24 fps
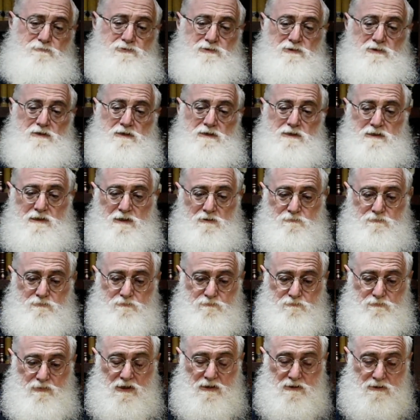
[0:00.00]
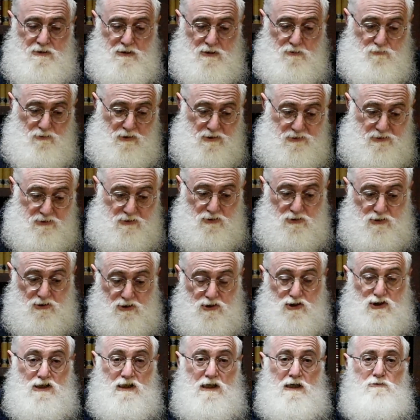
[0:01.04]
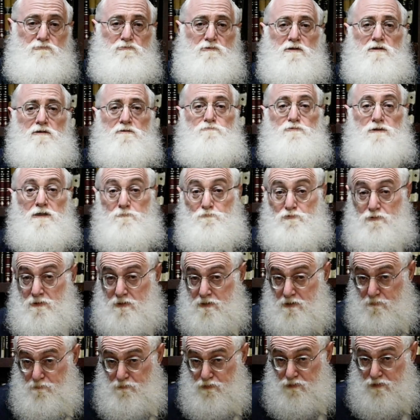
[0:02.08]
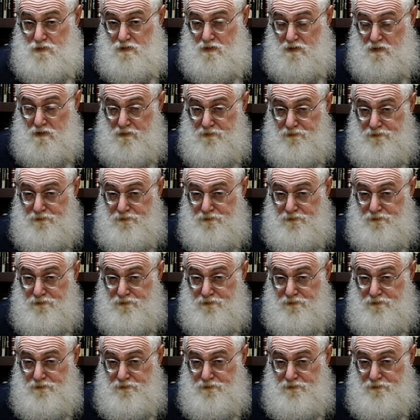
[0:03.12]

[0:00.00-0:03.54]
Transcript: So he said, but he wants to just share with the people of the board